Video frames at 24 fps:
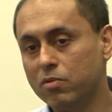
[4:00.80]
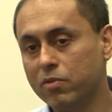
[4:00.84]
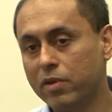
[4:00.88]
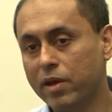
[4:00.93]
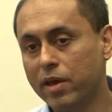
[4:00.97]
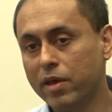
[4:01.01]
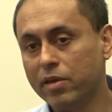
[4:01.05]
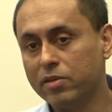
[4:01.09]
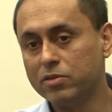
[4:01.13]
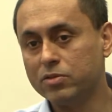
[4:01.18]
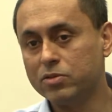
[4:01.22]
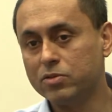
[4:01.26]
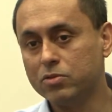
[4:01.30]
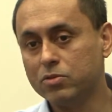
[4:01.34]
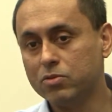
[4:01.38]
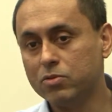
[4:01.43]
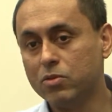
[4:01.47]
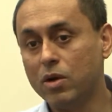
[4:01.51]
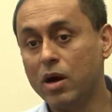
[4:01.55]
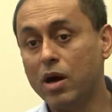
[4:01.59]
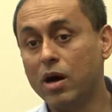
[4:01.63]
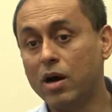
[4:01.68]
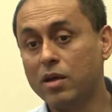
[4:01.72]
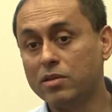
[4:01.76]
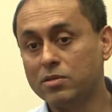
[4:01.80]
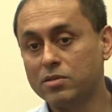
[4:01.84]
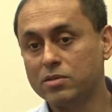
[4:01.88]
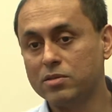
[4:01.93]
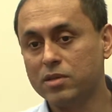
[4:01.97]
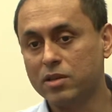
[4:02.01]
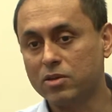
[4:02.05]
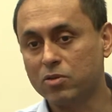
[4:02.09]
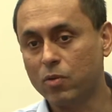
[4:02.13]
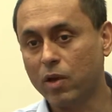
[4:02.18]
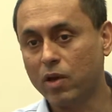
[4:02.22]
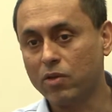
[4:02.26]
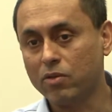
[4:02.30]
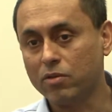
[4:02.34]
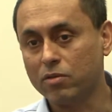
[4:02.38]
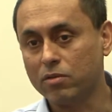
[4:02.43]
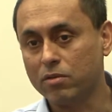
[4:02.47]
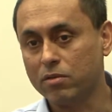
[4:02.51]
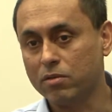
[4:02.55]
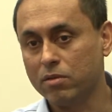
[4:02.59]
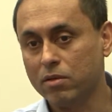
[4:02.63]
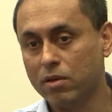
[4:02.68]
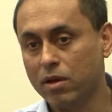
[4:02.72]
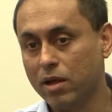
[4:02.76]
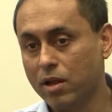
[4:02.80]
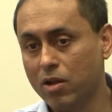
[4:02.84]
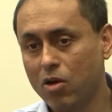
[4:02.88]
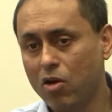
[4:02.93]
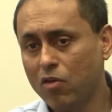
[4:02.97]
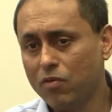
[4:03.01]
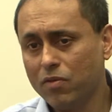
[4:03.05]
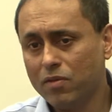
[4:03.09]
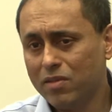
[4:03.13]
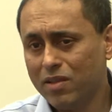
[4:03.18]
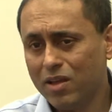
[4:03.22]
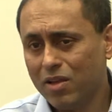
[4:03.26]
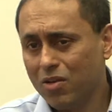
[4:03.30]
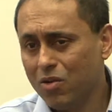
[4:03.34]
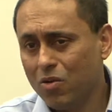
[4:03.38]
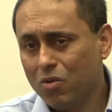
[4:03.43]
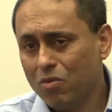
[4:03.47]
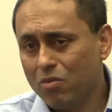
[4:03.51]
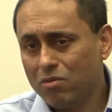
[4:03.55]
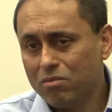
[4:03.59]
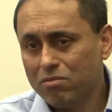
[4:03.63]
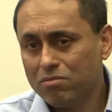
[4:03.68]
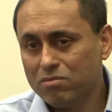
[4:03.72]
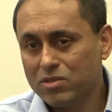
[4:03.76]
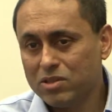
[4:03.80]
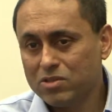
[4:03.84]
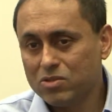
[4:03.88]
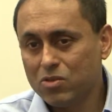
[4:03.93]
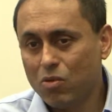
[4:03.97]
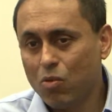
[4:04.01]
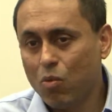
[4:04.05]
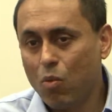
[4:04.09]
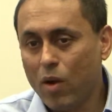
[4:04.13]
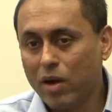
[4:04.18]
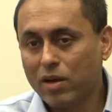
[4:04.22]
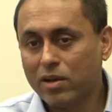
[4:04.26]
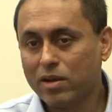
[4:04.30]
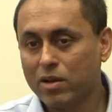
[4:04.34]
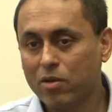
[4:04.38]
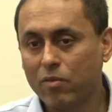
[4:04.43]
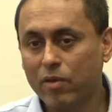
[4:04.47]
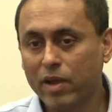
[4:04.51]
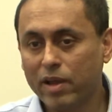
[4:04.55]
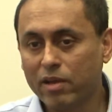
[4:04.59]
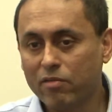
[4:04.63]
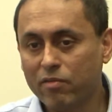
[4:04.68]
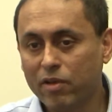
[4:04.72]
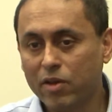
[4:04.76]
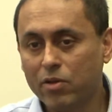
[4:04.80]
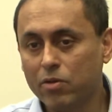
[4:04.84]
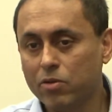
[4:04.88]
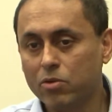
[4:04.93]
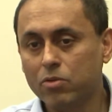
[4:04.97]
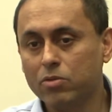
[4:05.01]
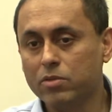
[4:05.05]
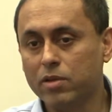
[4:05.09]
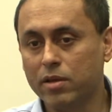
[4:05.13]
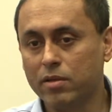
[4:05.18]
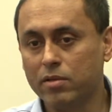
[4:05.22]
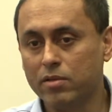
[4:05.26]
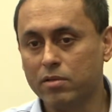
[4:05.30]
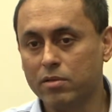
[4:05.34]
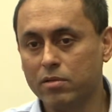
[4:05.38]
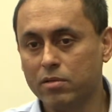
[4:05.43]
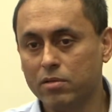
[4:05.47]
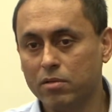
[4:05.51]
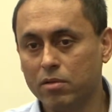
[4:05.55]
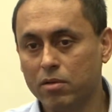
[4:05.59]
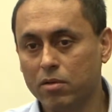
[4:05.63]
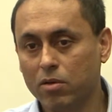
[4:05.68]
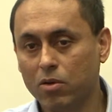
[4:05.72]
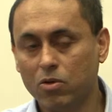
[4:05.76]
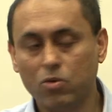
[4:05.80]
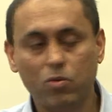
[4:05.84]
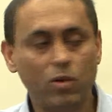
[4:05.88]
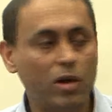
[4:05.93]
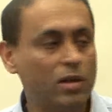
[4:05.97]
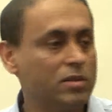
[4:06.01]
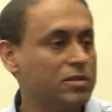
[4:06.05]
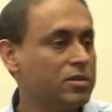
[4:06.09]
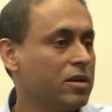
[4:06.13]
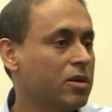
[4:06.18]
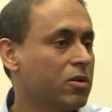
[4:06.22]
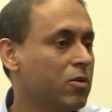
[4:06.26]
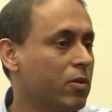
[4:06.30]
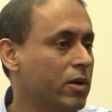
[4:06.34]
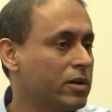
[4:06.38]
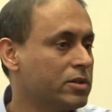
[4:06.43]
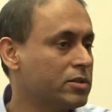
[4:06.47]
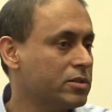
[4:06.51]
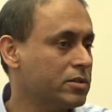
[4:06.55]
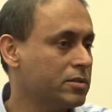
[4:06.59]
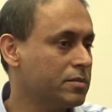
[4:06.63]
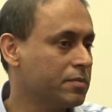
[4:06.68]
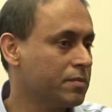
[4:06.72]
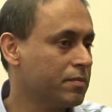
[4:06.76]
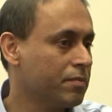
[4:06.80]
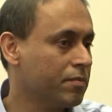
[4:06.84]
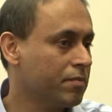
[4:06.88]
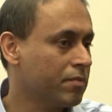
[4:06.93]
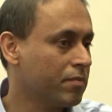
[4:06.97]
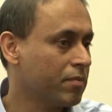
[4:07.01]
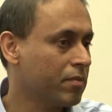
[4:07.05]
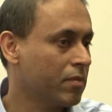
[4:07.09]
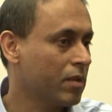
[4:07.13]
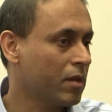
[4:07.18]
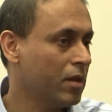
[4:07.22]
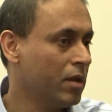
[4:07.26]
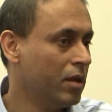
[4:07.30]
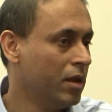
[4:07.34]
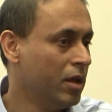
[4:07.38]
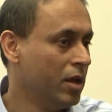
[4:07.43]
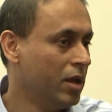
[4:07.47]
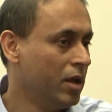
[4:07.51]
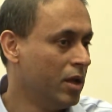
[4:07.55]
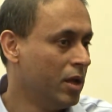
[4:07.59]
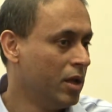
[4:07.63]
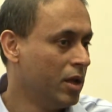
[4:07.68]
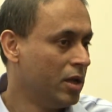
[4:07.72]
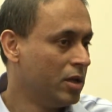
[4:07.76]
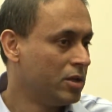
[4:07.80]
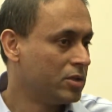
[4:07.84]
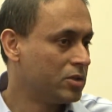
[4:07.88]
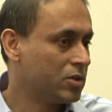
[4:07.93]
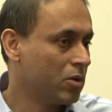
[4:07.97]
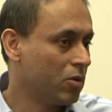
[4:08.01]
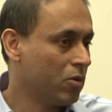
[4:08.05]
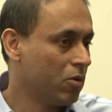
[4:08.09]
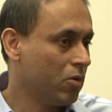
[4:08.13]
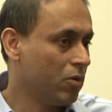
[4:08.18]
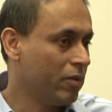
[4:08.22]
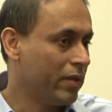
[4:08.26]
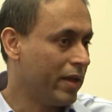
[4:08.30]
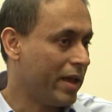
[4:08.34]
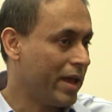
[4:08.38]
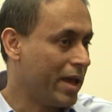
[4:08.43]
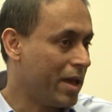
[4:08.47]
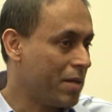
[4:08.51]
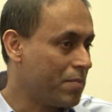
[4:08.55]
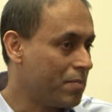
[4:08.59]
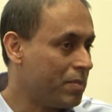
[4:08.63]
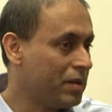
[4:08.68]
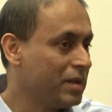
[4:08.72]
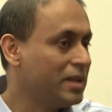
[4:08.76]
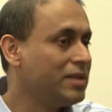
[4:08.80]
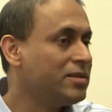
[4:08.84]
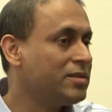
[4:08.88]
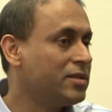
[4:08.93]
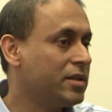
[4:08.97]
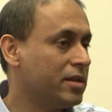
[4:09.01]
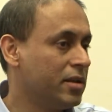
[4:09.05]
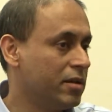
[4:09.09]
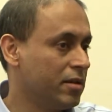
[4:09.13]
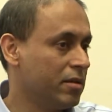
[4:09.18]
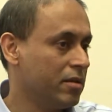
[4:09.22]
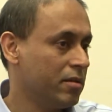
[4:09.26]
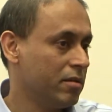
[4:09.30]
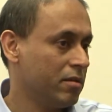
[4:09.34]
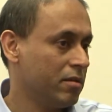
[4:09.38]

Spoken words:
ways to answer that question. And often there's no one correct way to do things or to answer a question. So the ability